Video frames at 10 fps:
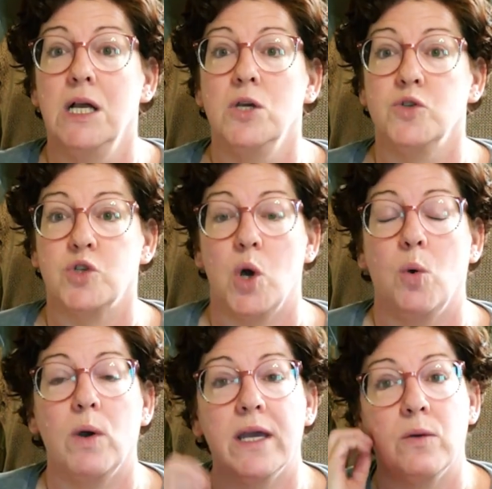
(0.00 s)

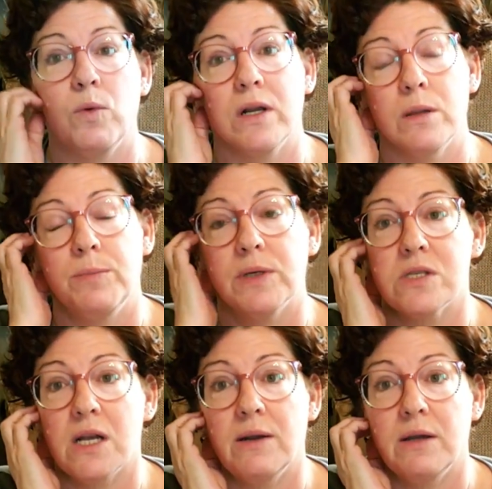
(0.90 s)
So in one of the books
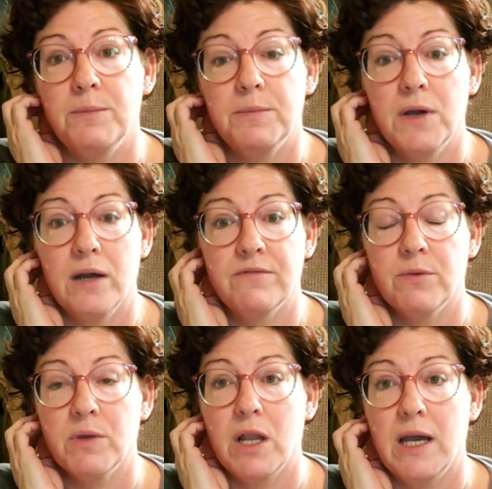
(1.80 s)
that I had gotten from
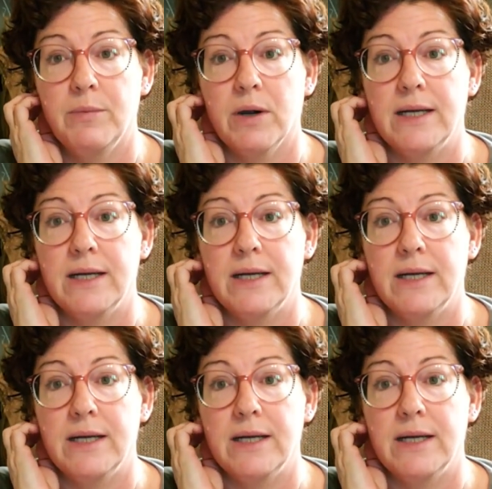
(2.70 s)
the library,